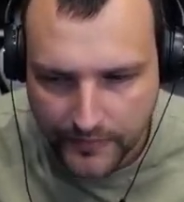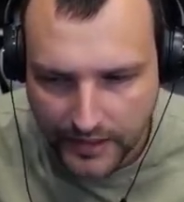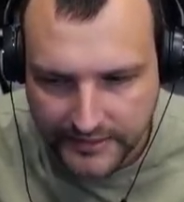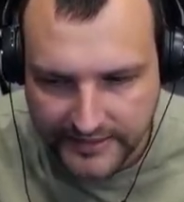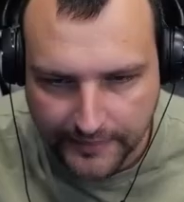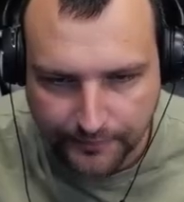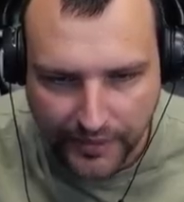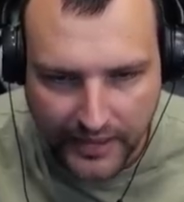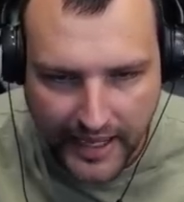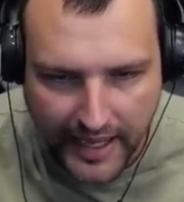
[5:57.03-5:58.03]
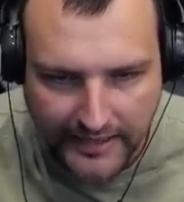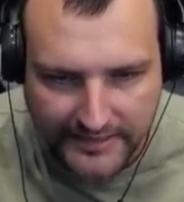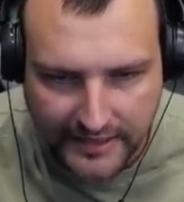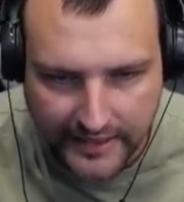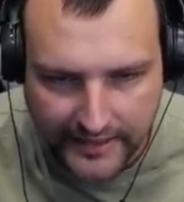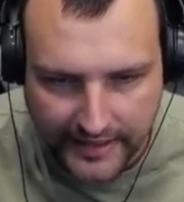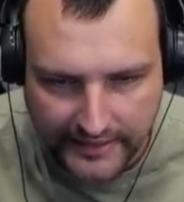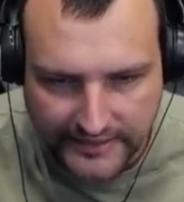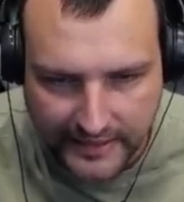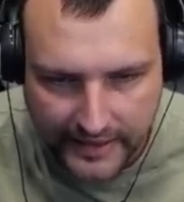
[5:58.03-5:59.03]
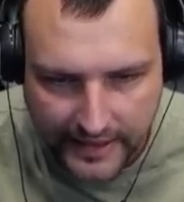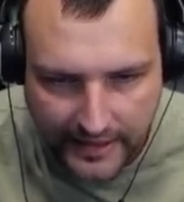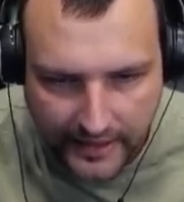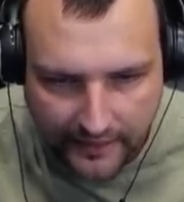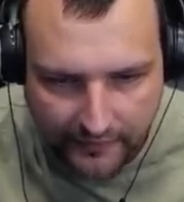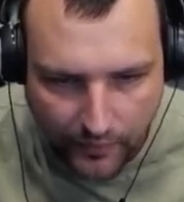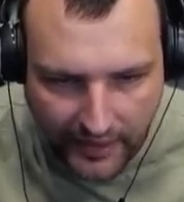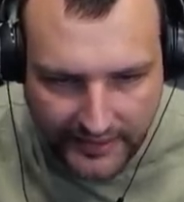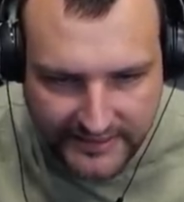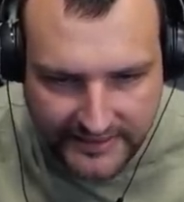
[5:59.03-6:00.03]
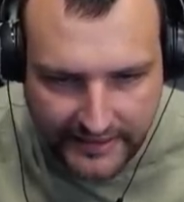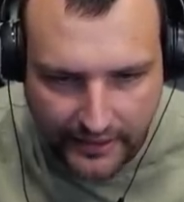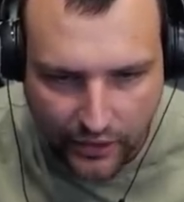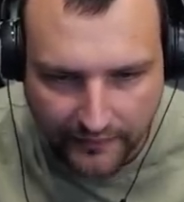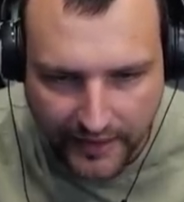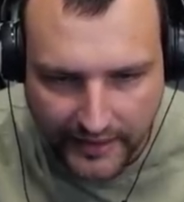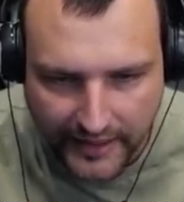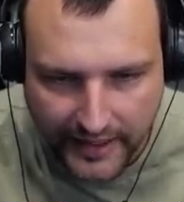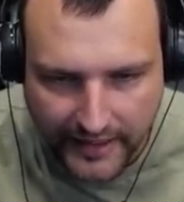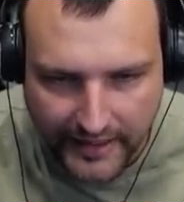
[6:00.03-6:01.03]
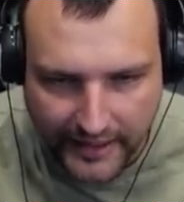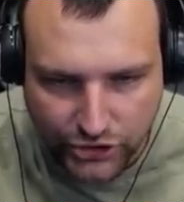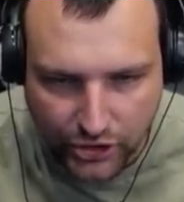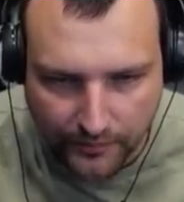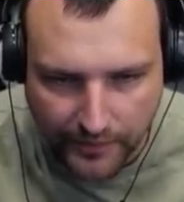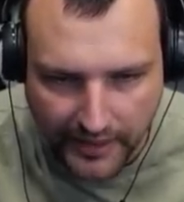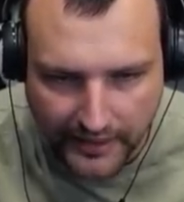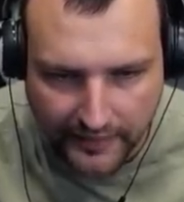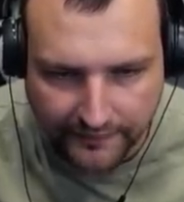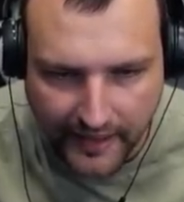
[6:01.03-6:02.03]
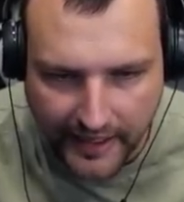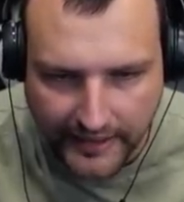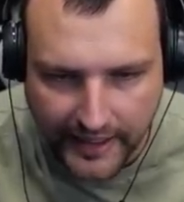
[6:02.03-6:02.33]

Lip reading: Simple as this. Cover 1 is sitting over there. That's completely fine.